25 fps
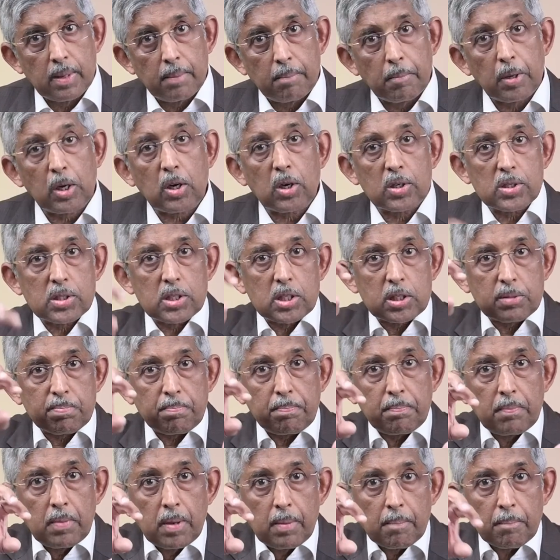because this
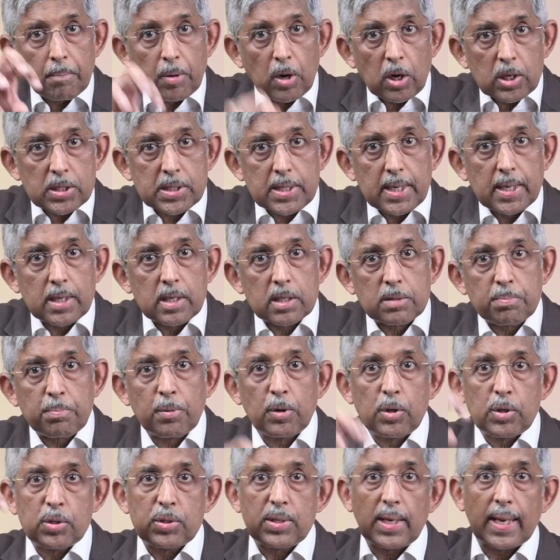prostate is
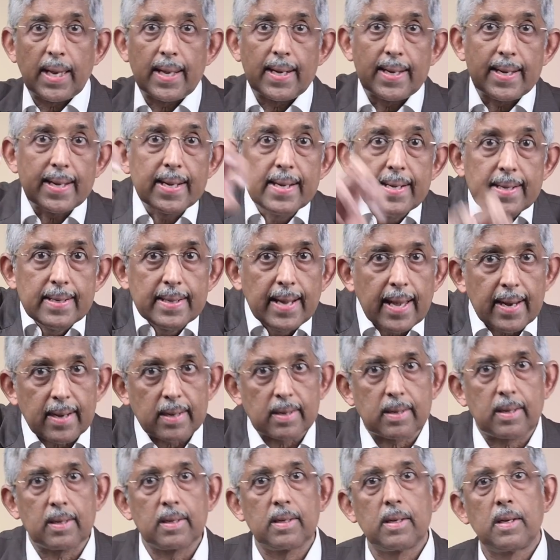producing an
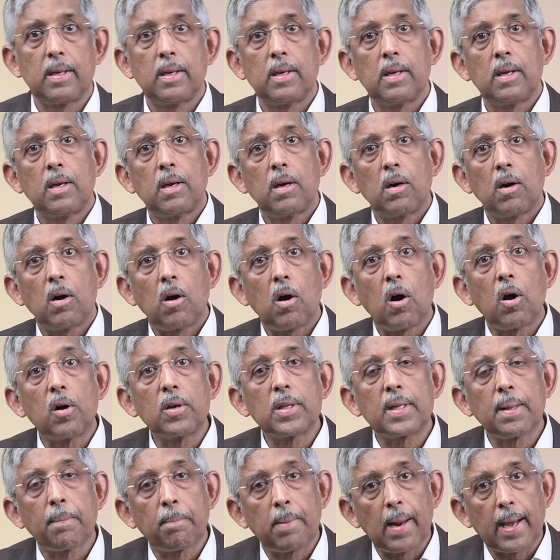indent
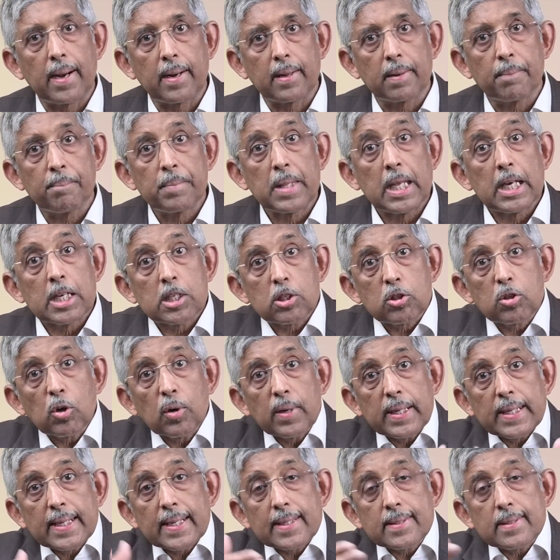on the bladder. So
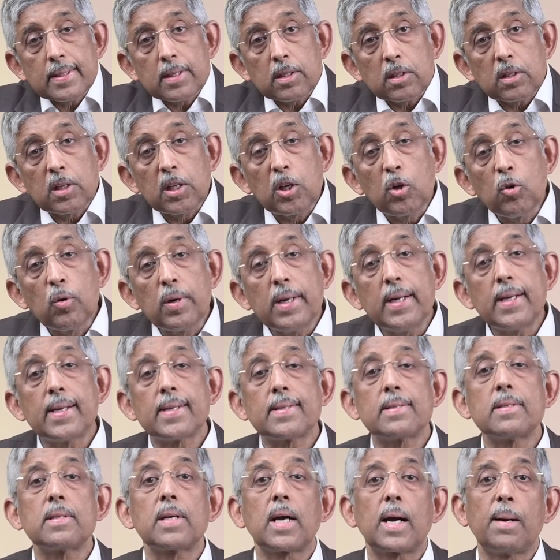it doesn't, the urine
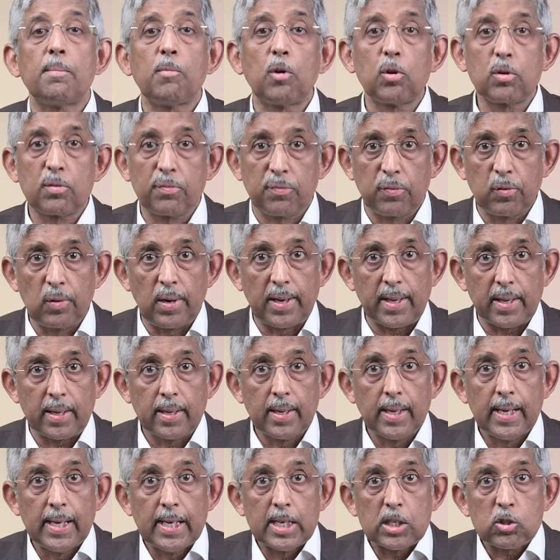doesn't come out fully.
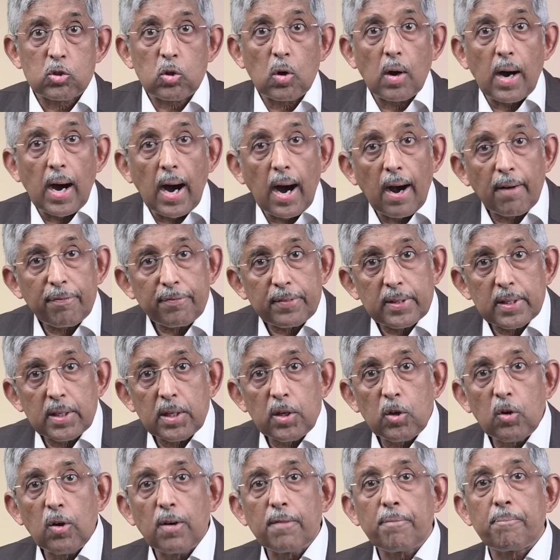So after
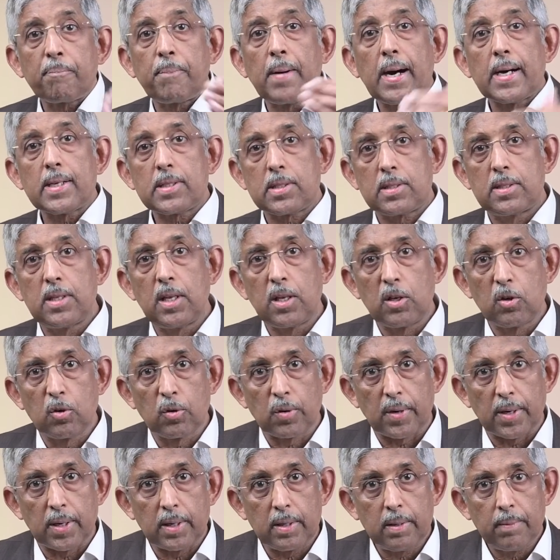you have passed the
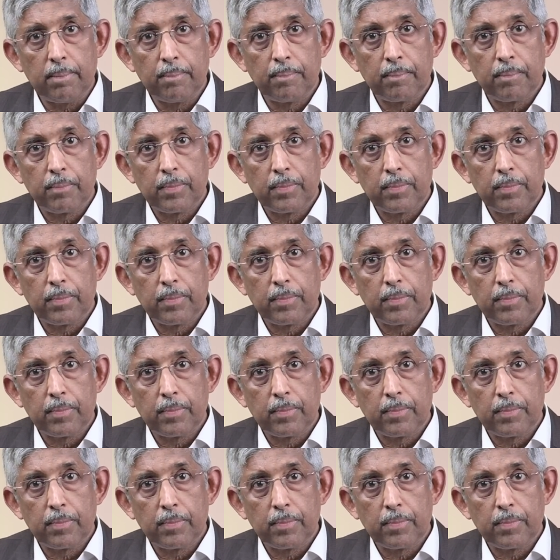urine,